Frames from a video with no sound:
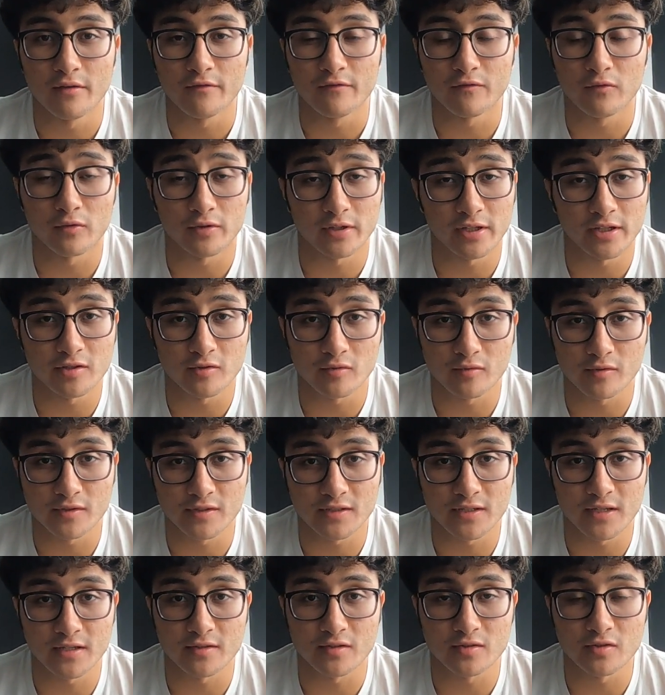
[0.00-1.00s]
for Daytona
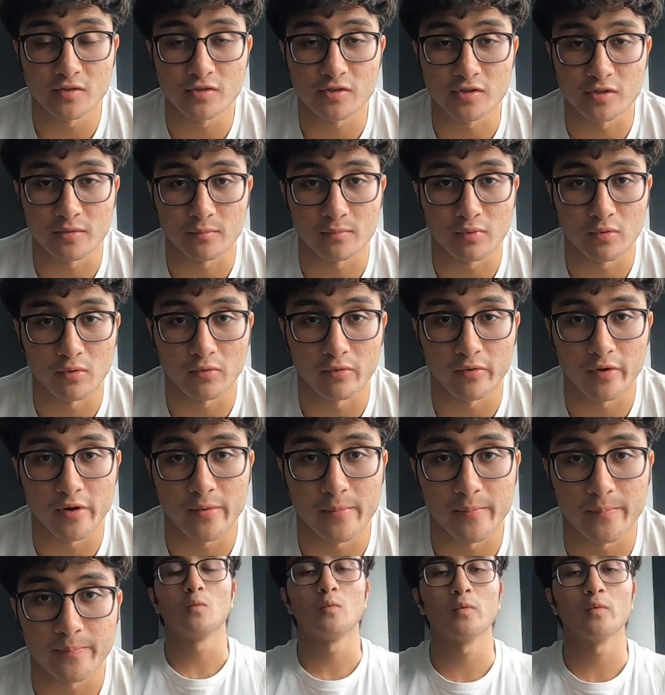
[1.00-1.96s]
State's nursing program.